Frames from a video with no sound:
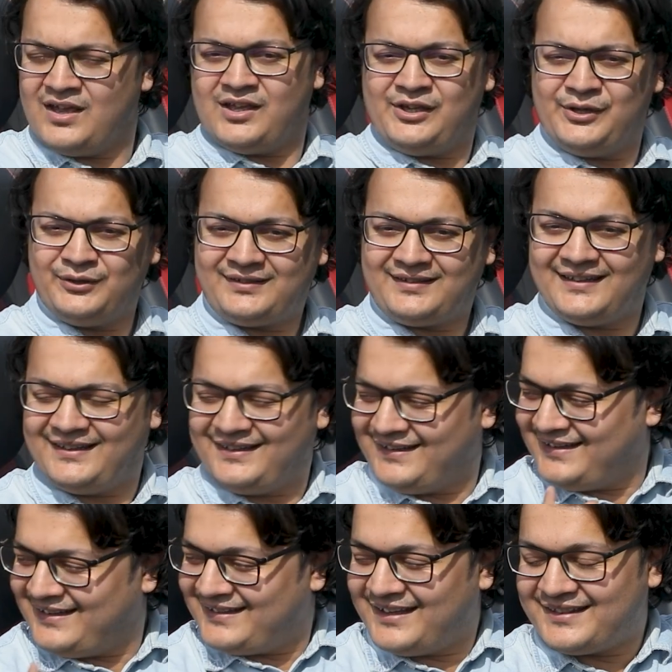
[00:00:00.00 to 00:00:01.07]
you'll see
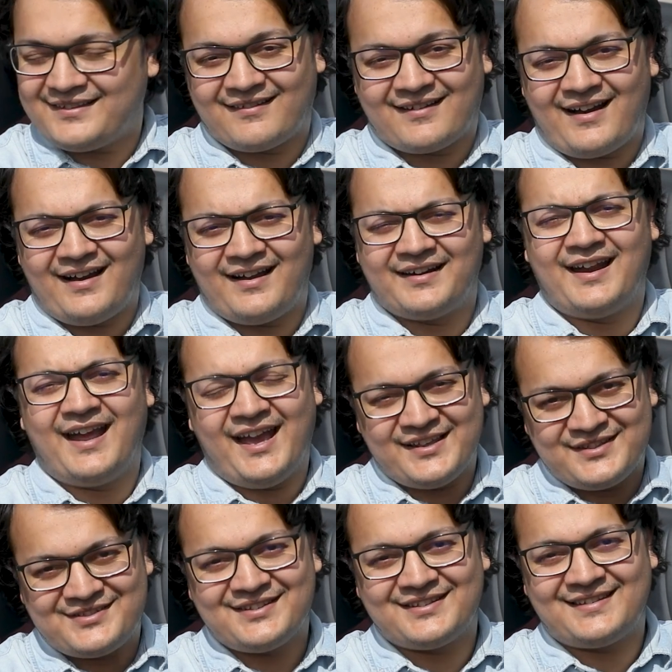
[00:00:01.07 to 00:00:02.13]
that the car
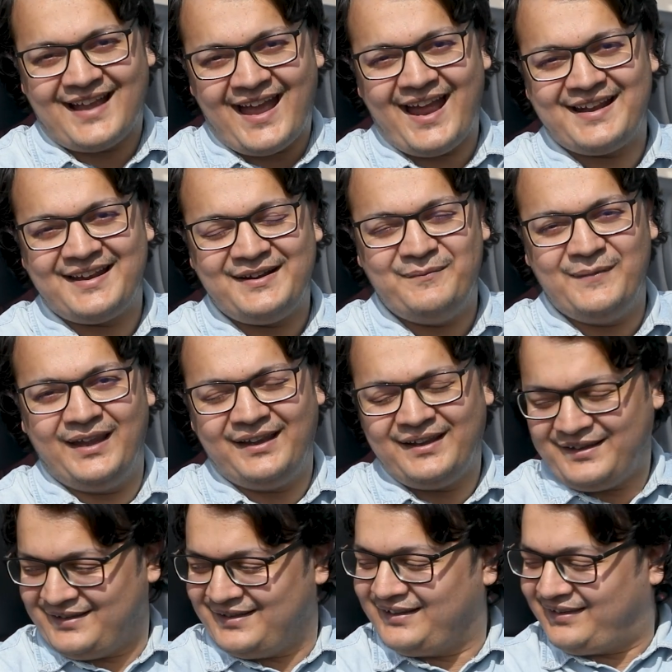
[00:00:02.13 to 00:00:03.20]
has just handed me
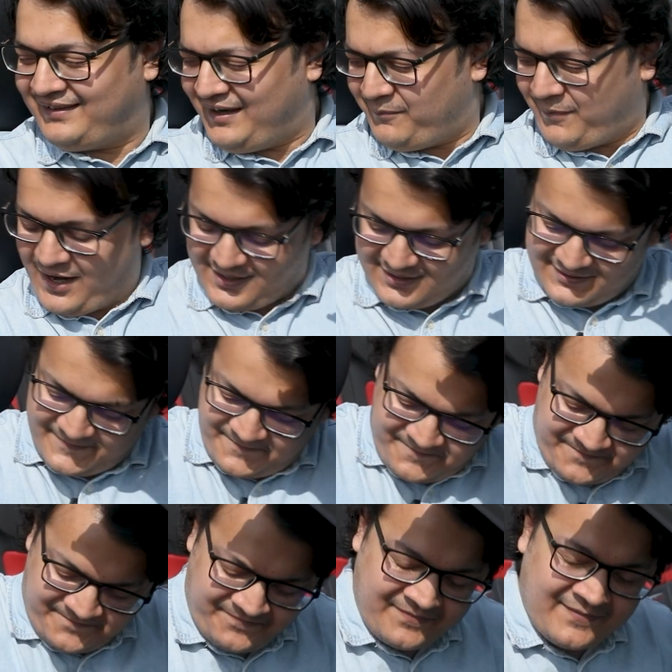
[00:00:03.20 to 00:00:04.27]
the seatbelt.
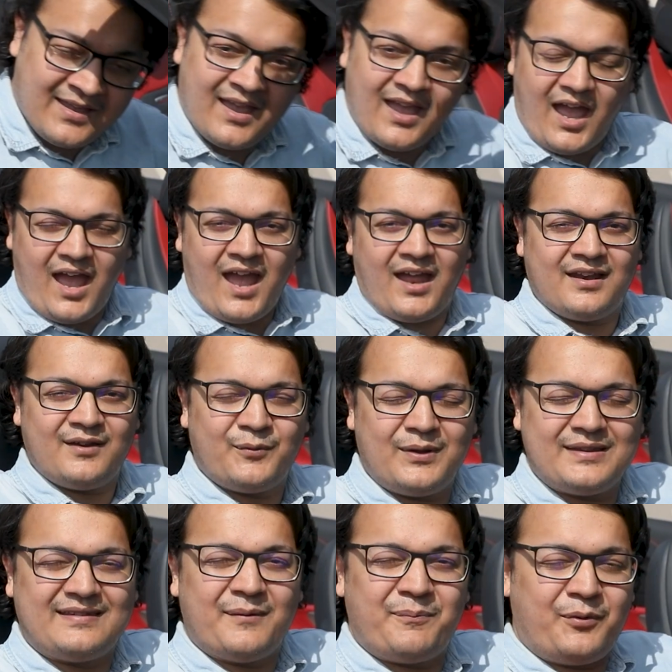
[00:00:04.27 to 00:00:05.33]
And
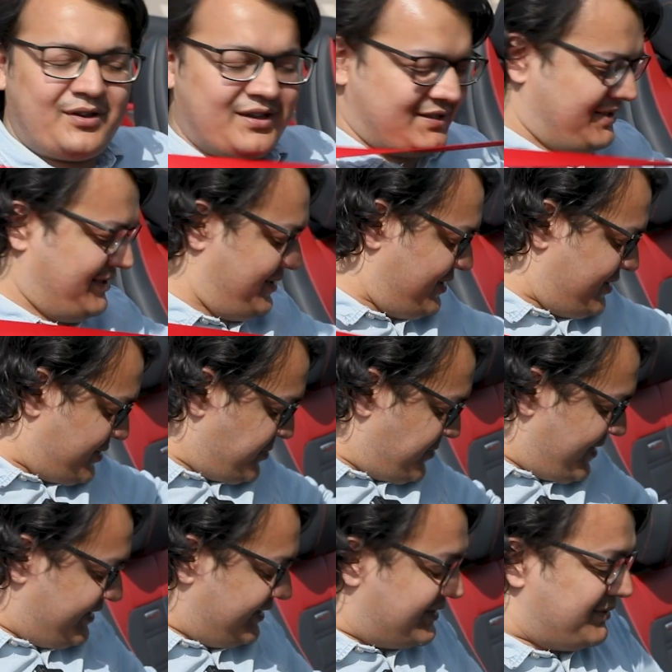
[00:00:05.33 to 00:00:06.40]
once I put it
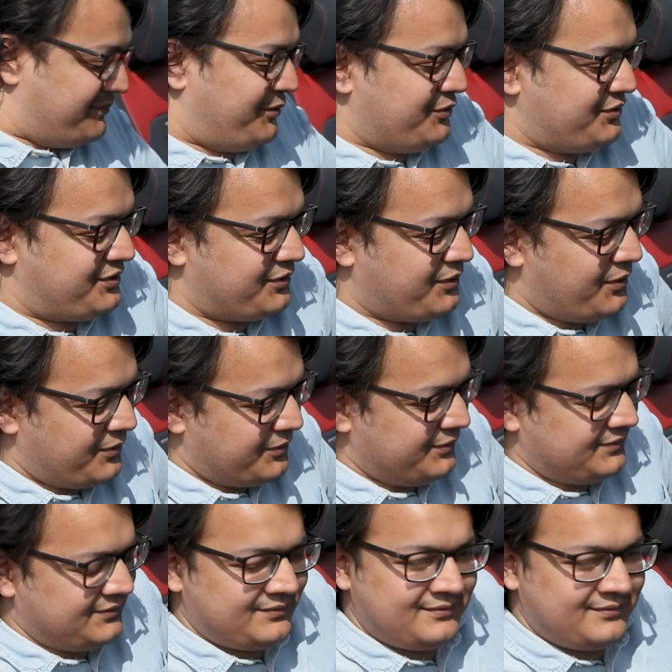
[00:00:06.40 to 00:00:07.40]
where it's supposed to go,